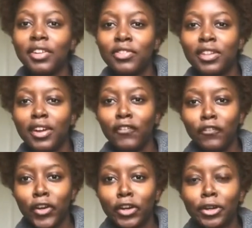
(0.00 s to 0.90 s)
definitely
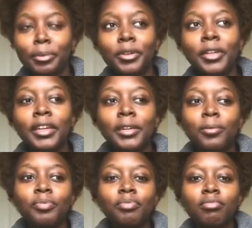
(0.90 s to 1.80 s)
confirmed.
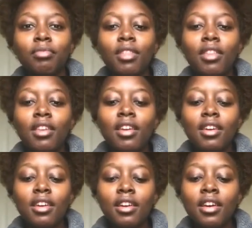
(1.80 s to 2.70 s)

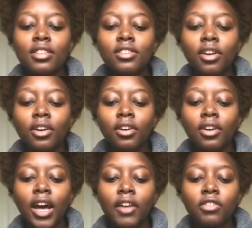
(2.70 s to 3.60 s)
And so
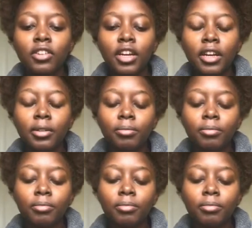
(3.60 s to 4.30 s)
after that,